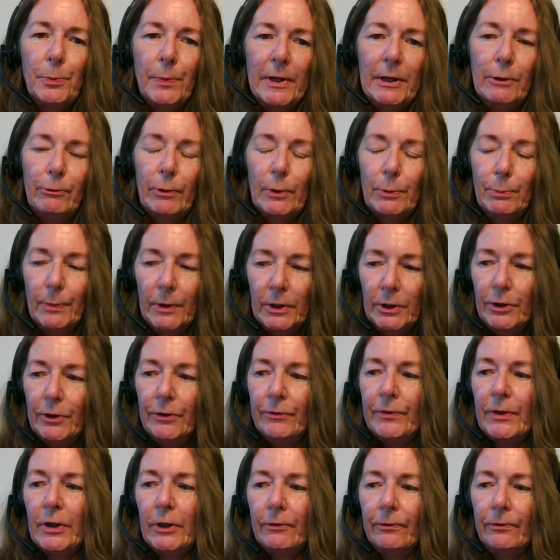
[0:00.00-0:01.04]
to be
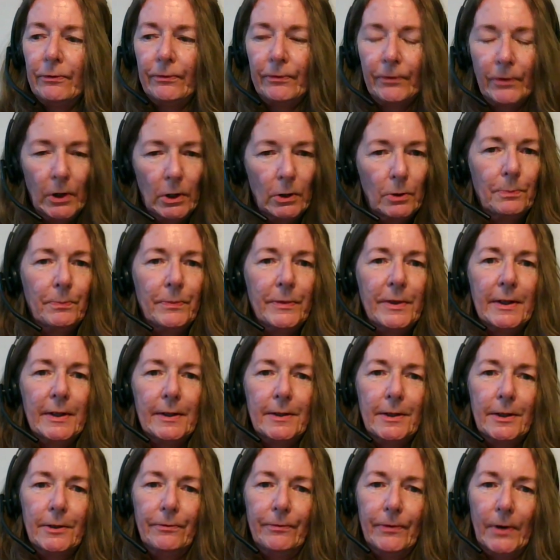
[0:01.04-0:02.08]
removed from
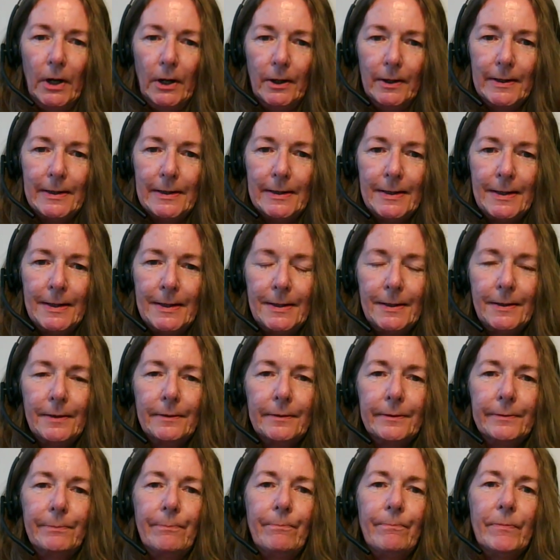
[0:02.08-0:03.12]
the device
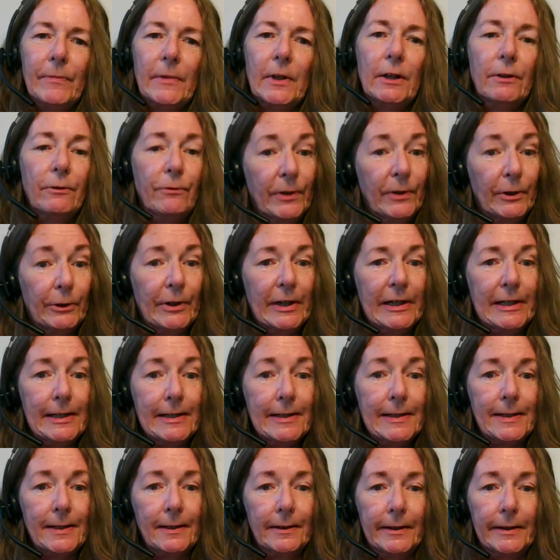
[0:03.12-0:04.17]
very
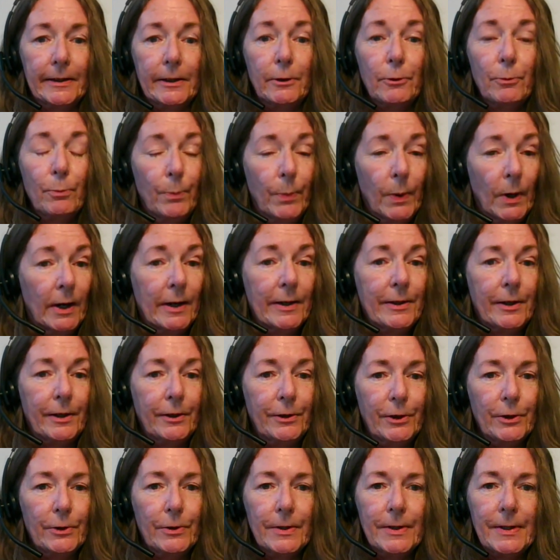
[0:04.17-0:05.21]
easily by the
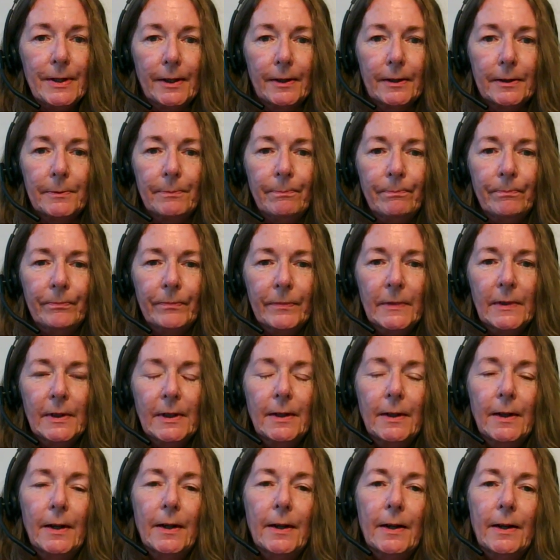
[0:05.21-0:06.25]
user.
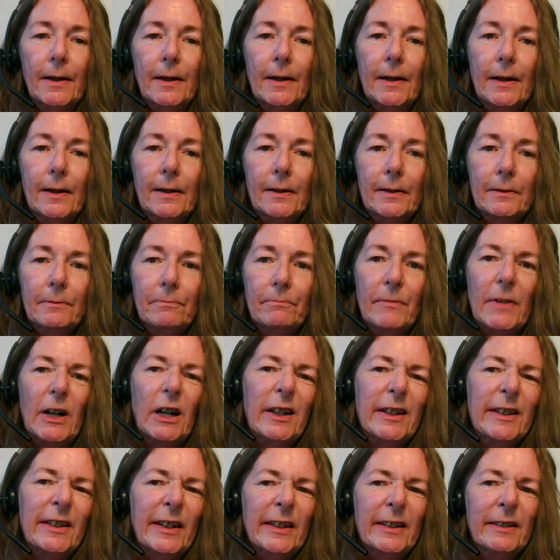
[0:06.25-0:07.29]
Um,
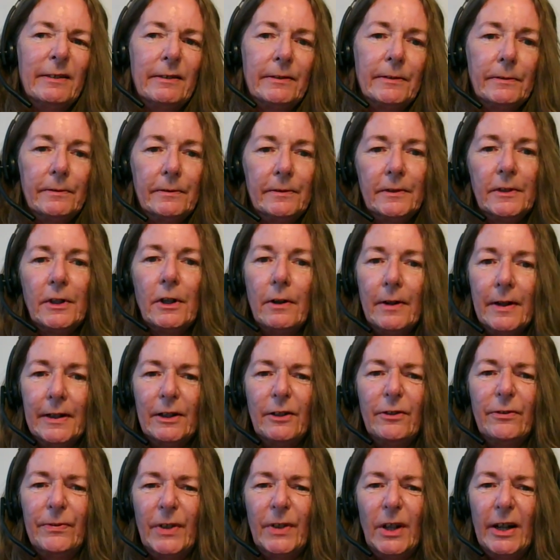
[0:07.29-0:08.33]
I think kind
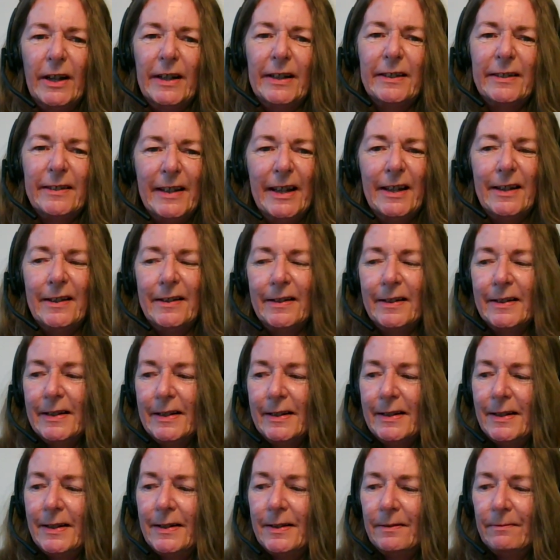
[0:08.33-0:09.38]
of like that
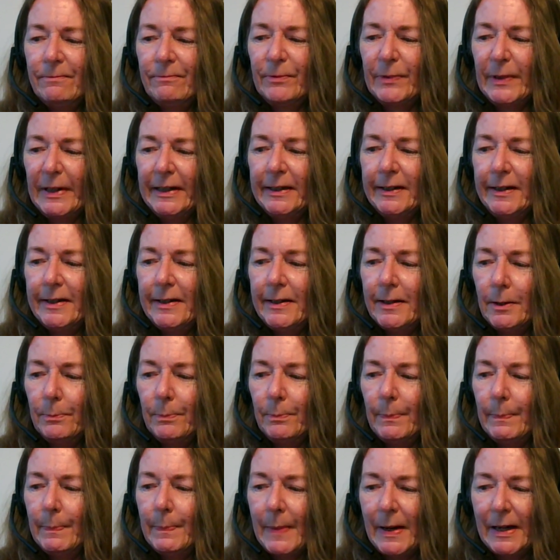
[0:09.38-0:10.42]
is really the
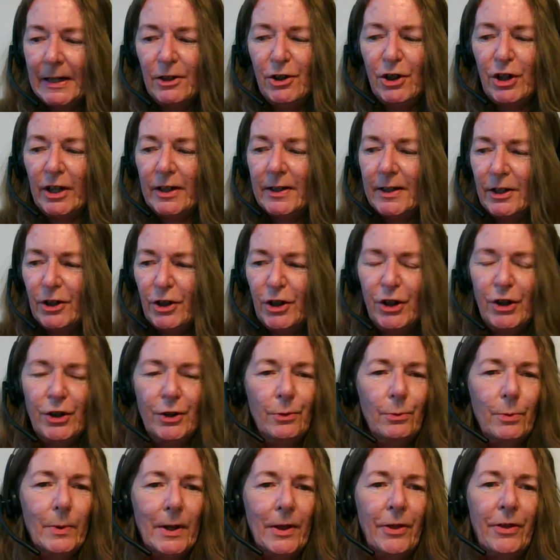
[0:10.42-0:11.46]
major
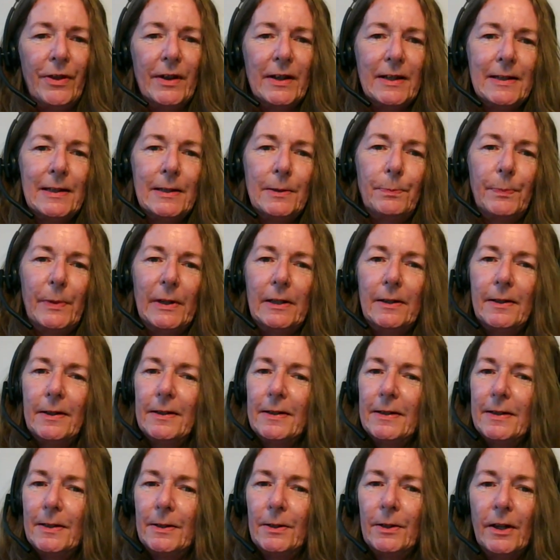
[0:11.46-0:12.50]
issue with this
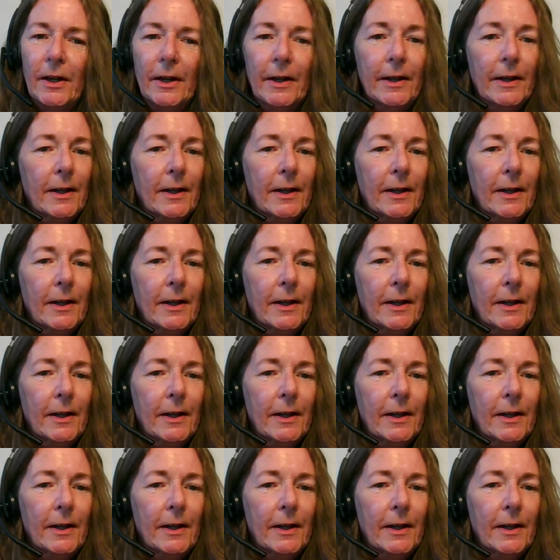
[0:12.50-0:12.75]
because